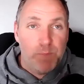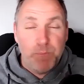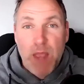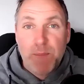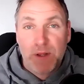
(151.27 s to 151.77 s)

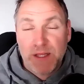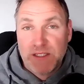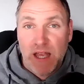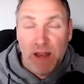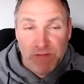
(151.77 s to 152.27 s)

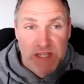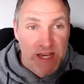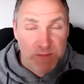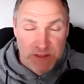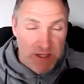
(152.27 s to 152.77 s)
Pay-per-clicks,
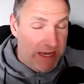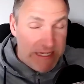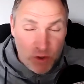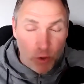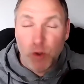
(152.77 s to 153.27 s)
advertisements,
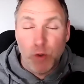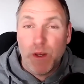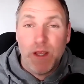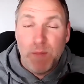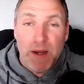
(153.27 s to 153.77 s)
it's not going
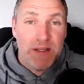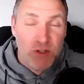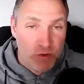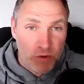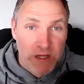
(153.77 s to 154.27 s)
away in my
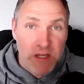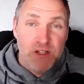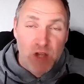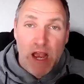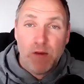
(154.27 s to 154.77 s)
industry,
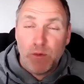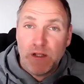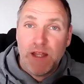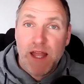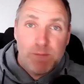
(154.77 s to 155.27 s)
so I want to
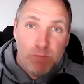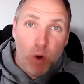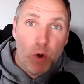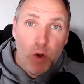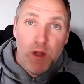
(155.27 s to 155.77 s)
learn
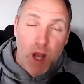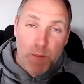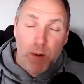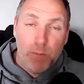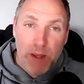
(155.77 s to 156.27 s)
more
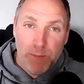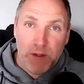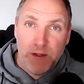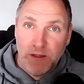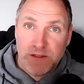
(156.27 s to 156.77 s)
about
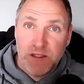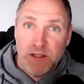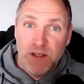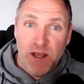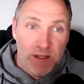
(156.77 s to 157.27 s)
pay-per-clicks.
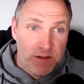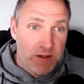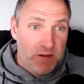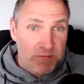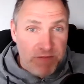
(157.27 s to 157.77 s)
And
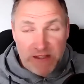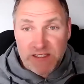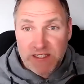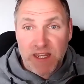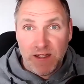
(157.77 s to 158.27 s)
that
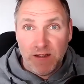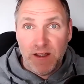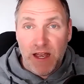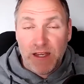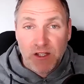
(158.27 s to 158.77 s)
skill,
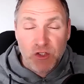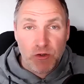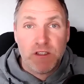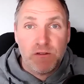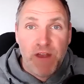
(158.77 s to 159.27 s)
I can
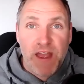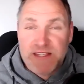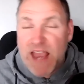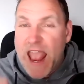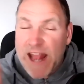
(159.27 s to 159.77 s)
transfer
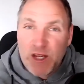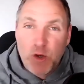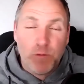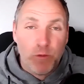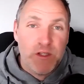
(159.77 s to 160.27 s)
to any
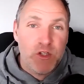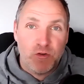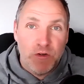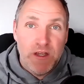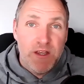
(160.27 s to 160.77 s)
other
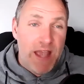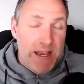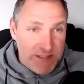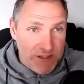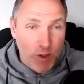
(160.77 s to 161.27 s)
industry.
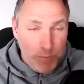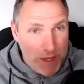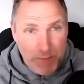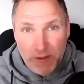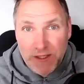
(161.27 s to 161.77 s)
SEO,
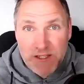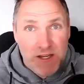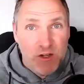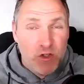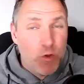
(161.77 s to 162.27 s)
pay-per-clicks,
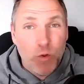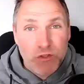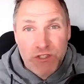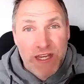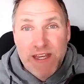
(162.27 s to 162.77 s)

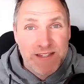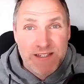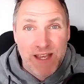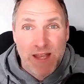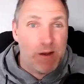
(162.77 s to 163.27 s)
Google's here to
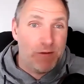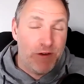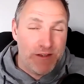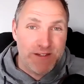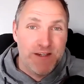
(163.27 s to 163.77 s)
stay, my
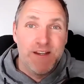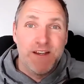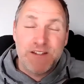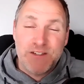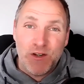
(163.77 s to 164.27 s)
friends.
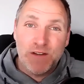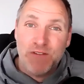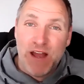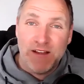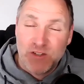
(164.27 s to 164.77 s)
And so
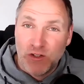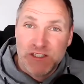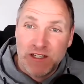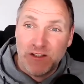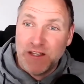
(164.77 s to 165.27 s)
that sort of
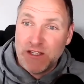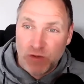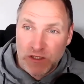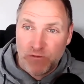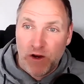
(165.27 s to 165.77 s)
skill is
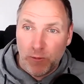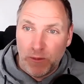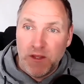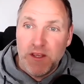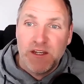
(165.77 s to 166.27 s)

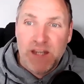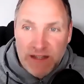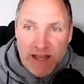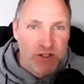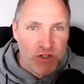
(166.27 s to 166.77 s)
transferable.
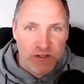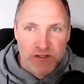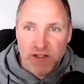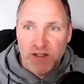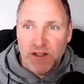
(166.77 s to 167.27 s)

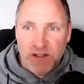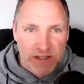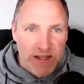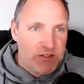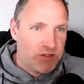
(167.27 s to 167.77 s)

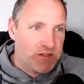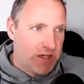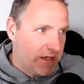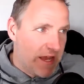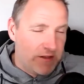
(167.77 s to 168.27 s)
Connections,
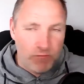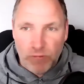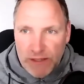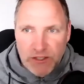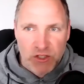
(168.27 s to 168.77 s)
again,
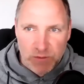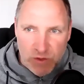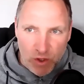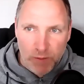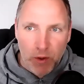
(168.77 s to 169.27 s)
relationships,
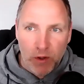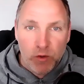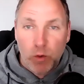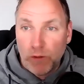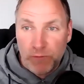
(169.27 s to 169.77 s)
so important.
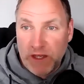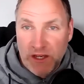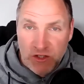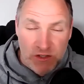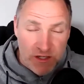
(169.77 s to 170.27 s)

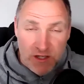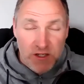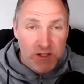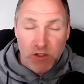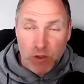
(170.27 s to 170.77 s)
Qualifications,
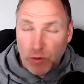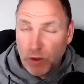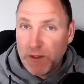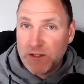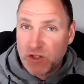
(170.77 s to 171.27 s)
you know
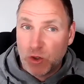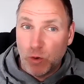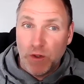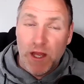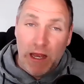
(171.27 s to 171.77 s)
me in
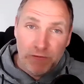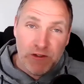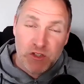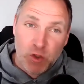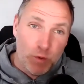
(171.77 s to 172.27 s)
school. I think
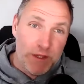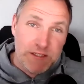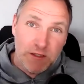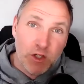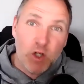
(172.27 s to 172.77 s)
school is
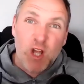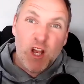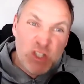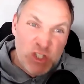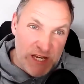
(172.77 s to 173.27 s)
a load
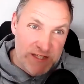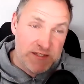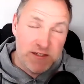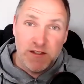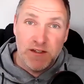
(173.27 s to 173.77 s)
of shit.
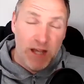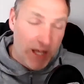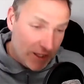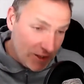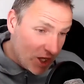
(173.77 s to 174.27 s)

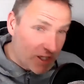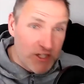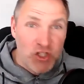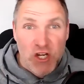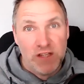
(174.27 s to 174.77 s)
A load of
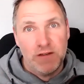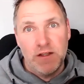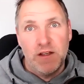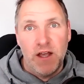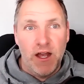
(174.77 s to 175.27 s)
shit.
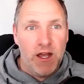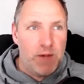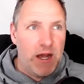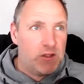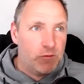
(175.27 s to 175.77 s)

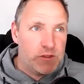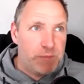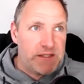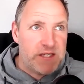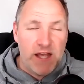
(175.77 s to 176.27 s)
I don't
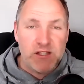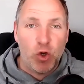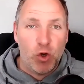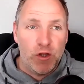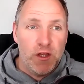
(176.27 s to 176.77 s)
respect it at
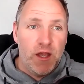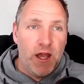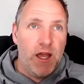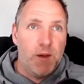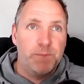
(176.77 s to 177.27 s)
all.
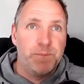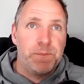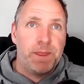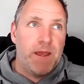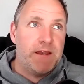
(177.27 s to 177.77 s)

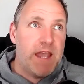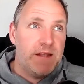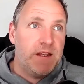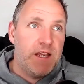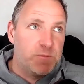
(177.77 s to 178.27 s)

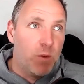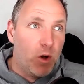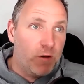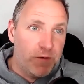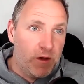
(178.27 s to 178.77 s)
Again, it's
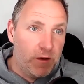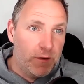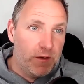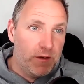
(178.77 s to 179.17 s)
more for